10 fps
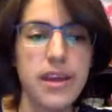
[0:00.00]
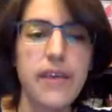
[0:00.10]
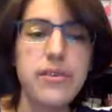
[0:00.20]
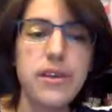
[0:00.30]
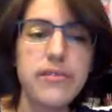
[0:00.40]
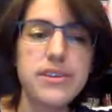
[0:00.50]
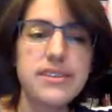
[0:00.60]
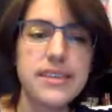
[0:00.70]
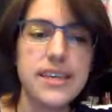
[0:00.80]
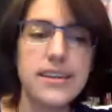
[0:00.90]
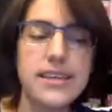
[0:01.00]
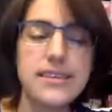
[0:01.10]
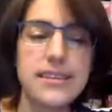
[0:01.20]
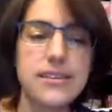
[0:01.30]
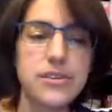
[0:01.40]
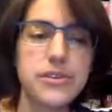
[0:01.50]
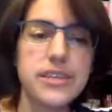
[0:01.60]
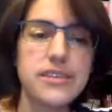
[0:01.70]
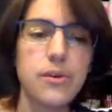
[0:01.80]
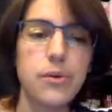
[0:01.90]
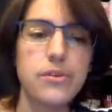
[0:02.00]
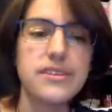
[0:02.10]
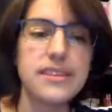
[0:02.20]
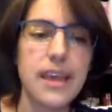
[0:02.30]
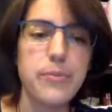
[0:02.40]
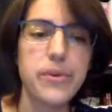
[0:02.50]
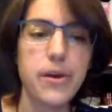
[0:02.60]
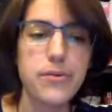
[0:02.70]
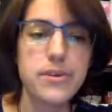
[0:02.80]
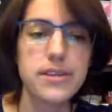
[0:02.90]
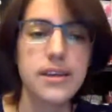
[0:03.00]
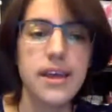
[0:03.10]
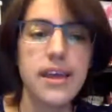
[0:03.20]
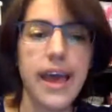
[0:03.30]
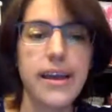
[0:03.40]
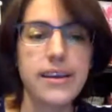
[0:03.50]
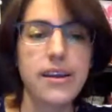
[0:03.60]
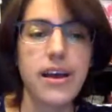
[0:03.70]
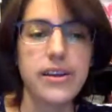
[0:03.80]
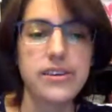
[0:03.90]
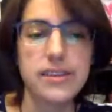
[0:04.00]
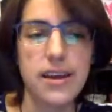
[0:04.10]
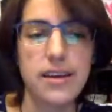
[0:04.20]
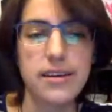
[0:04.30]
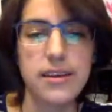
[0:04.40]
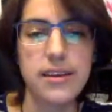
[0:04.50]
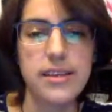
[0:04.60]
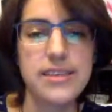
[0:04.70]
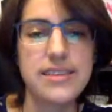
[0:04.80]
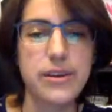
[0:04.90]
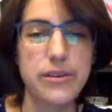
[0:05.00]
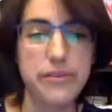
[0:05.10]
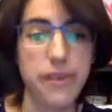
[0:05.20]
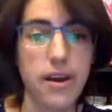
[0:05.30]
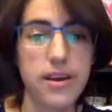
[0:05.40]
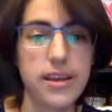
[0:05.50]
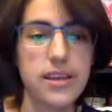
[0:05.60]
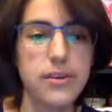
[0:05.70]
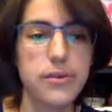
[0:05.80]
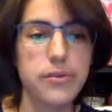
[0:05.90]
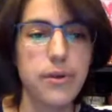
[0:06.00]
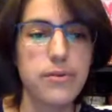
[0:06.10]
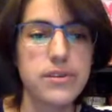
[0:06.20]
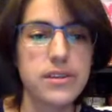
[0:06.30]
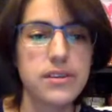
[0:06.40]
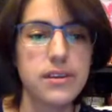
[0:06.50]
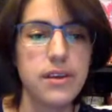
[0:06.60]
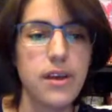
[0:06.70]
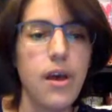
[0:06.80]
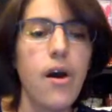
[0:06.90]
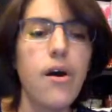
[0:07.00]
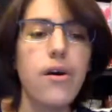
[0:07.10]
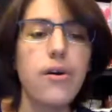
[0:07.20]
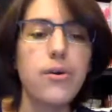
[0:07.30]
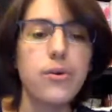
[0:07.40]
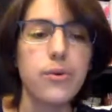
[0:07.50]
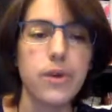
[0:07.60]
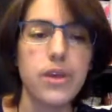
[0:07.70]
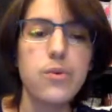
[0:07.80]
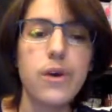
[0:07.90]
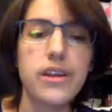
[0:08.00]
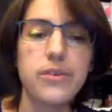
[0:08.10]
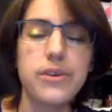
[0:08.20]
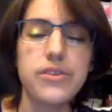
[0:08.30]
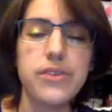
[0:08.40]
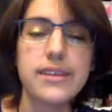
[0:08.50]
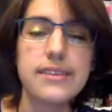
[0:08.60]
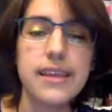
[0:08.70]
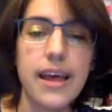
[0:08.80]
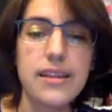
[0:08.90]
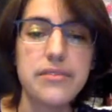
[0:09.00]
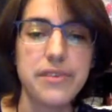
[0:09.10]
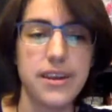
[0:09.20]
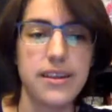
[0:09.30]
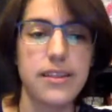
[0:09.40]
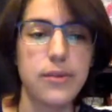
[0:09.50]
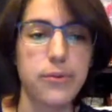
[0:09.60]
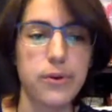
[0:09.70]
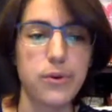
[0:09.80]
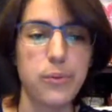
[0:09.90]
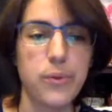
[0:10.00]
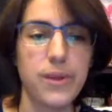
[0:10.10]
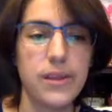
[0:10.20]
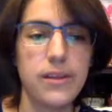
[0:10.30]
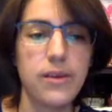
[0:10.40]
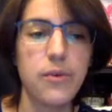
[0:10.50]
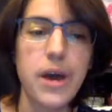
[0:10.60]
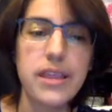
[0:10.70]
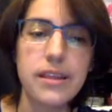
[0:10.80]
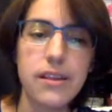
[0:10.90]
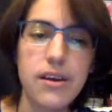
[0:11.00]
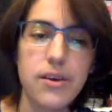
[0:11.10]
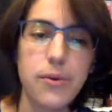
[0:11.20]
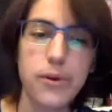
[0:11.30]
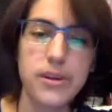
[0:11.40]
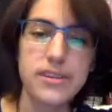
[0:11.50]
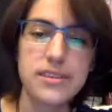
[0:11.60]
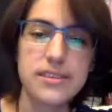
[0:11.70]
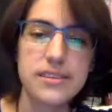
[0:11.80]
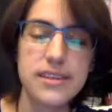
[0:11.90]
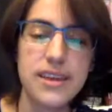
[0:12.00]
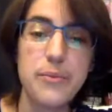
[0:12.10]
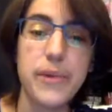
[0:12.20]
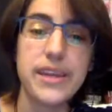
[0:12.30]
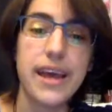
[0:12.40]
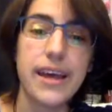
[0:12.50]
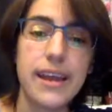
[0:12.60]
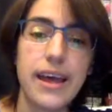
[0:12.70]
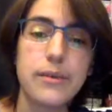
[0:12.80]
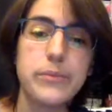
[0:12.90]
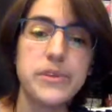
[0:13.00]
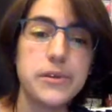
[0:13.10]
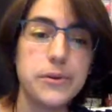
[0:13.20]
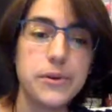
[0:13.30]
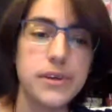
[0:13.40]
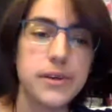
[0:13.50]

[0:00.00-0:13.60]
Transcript: Have you never seen a centuries-old scapegoat? Cat got your tongue? Is there a frog in your throat? Oh, you want to address the elephant in the room. Why the long horns? My dad had 'em too.